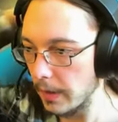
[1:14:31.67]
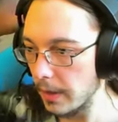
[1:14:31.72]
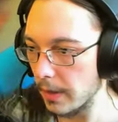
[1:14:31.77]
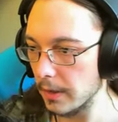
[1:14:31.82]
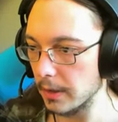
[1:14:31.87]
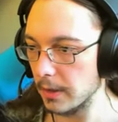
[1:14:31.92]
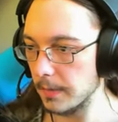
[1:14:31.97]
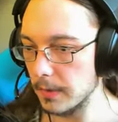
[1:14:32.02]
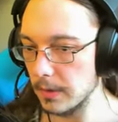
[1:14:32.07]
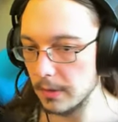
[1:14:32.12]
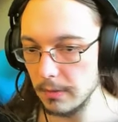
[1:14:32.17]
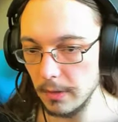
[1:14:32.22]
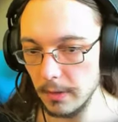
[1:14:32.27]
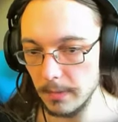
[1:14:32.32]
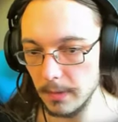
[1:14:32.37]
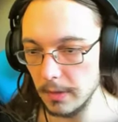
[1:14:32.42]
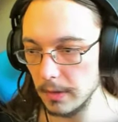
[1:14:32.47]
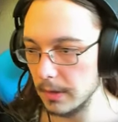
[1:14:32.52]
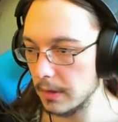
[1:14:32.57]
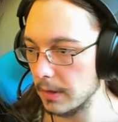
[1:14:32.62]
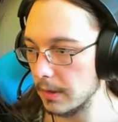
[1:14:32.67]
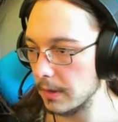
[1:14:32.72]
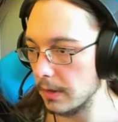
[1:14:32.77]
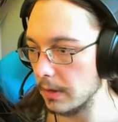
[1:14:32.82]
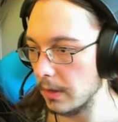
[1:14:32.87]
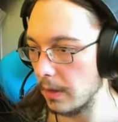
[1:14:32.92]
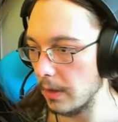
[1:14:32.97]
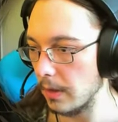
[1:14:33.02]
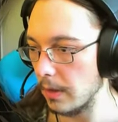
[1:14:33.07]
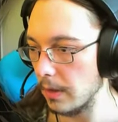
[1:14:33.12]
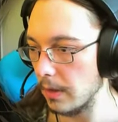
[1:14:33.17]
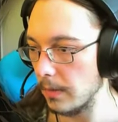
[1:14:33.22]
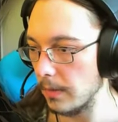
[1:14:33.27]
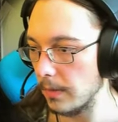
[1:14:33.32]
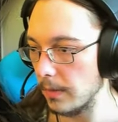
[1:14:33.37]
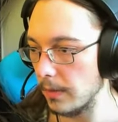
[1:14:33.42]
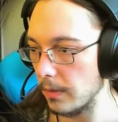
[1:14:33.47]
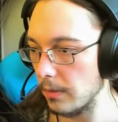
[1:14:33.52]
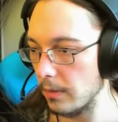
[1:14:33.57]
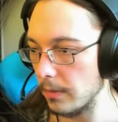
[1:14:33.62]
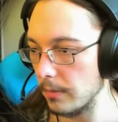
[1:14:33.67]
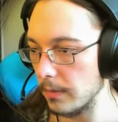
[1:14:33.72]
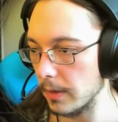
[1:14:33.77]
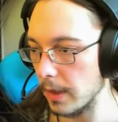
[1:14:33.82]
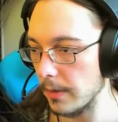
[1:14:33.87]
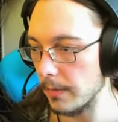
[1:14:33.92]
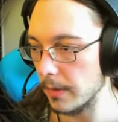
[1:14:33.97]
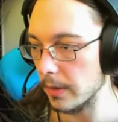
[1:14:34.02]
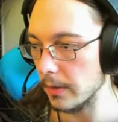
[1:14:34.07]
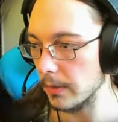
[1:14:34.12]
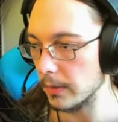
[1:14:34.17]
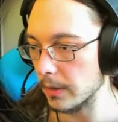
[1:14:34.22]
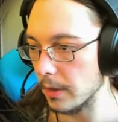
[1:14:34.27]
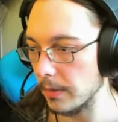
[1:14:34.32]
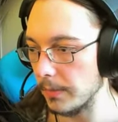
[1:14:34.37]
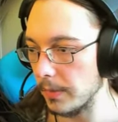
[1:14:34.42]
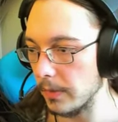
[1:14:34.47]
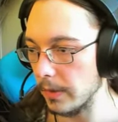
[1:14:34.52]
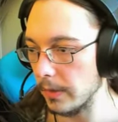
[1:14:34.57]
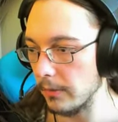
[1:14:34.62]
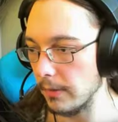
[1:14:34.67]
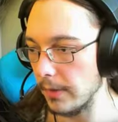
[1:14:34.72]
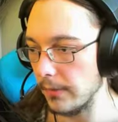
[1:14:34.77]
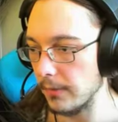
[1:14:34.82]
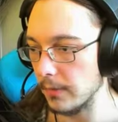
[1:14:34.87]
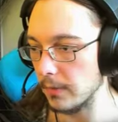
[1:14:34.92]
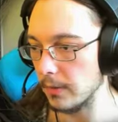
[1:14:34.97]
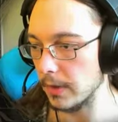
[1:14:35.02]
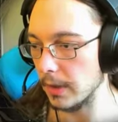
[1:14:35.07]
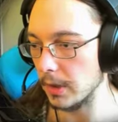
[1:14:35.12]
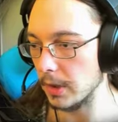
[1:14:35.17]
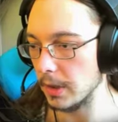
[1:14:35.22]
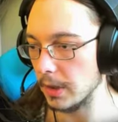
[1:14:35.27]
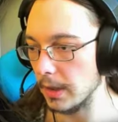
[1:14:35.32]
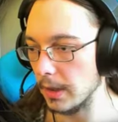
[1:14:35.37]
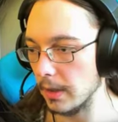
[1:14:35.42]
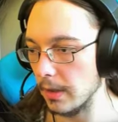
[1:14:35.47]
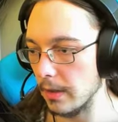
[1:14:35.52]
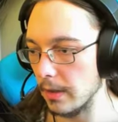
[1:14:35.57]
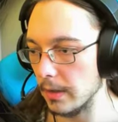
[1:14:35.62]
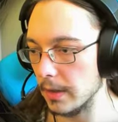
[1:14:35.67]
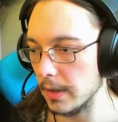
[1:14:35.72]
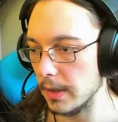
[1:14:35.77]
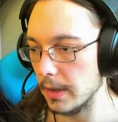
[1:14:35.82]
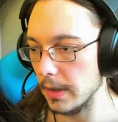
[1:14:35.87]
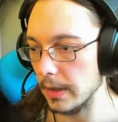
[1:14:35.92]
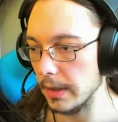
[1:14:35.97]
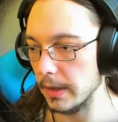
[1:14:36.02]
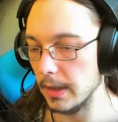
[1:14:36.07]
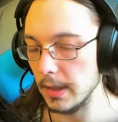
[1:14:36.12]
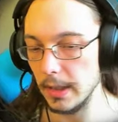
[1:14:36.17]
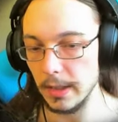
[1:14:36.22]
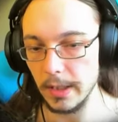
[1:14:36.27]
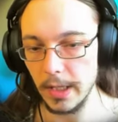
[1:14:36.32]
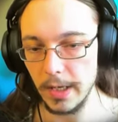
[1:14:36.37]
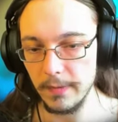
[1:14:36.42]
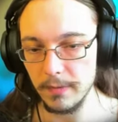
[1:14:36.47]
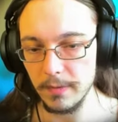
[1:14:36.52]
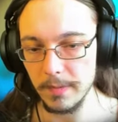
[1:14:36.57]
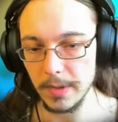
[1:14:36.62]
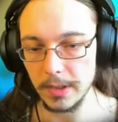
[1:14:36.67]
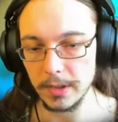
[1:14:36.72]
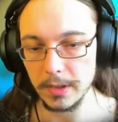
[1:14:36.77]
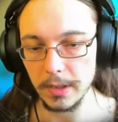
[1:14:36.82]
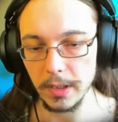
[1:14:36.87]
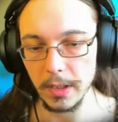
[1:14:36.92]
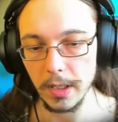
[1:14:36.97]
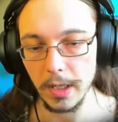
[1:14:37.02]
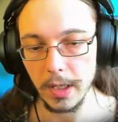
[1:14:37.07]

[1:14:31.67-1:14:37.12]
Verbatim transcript: Some streamers, uh, the normal gamer girls got bullied away from Twitch and gone to D, DLive and Mixer.